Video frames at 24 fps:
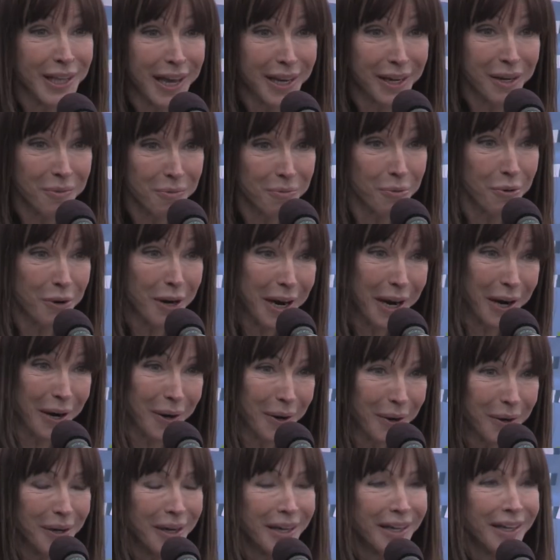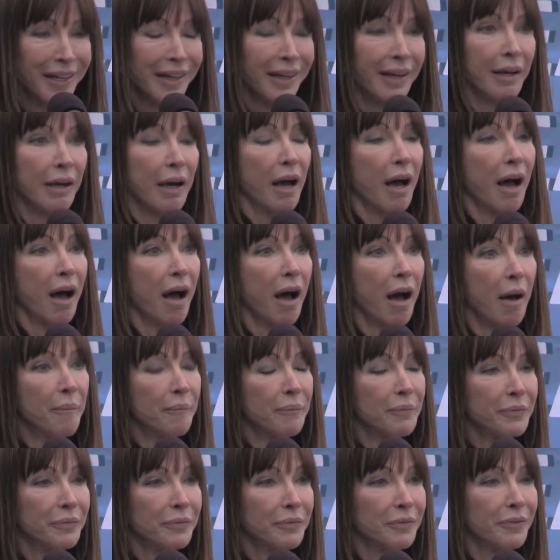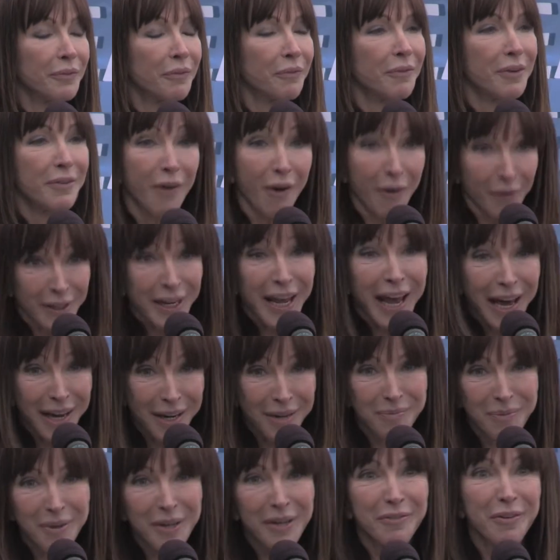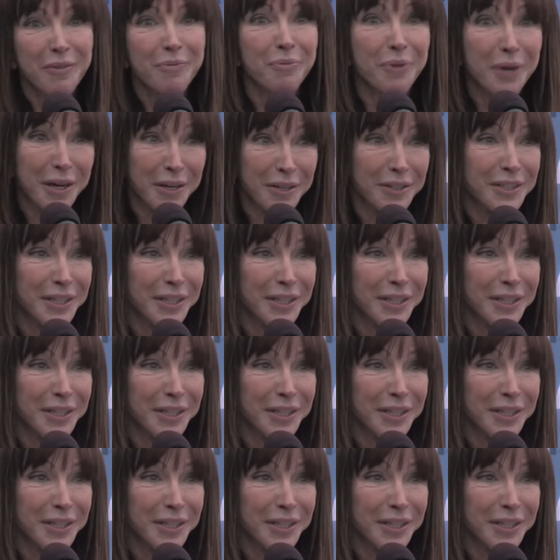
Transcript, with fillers: like a prayer. We've already had a bit of a prayer